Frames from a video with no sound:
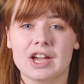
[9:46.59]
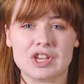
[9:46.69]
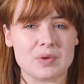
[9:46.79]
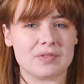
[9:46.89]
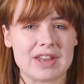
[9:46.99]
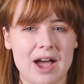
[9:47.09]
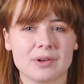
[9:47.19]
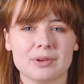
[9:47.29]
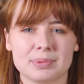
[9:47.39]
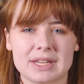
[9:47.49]
You have
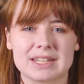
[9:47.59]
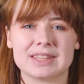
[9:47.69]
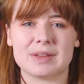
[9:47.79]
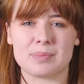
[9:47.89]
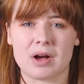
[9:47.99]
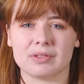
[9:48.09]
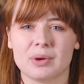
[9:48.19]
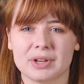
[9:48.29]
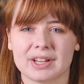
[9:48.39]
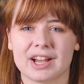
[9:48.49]
now completed the
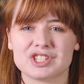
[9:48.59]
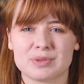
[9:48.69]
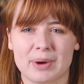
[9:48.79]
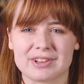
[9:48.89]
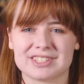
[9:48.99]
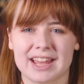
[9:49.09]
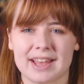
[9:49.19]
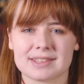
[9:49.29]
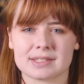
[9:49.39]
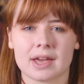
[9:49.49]
Buffalo Concussion March
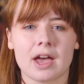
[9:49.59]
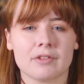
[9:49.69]
test.